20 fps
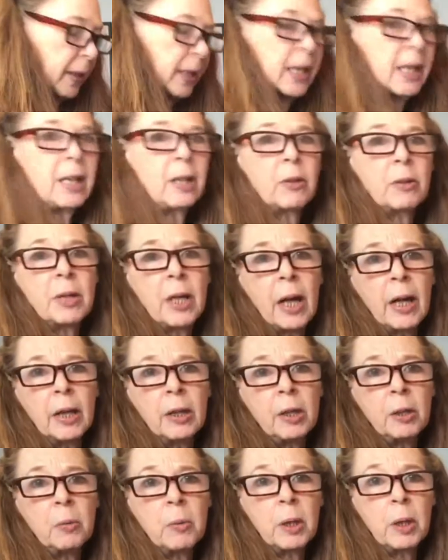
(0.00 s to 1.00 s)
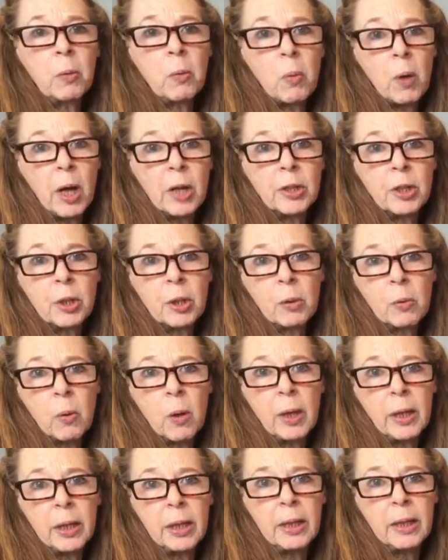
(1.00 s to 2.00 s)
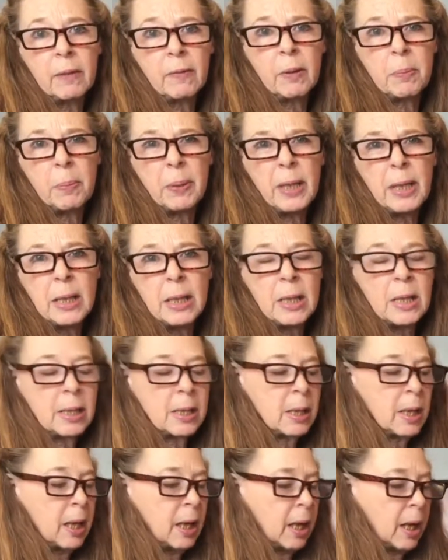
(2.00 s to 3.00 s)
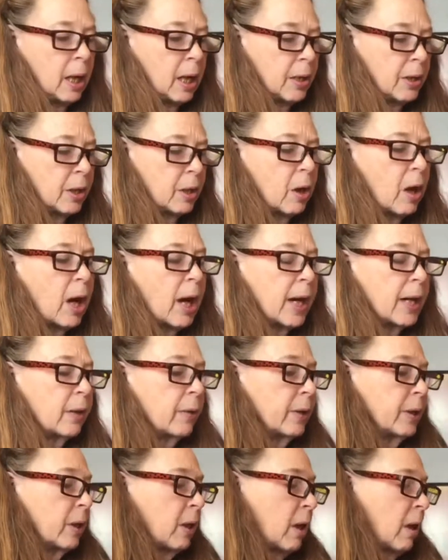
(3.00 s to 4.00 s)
On the keto diet, you want to watch the quantity of the peas. They're higher in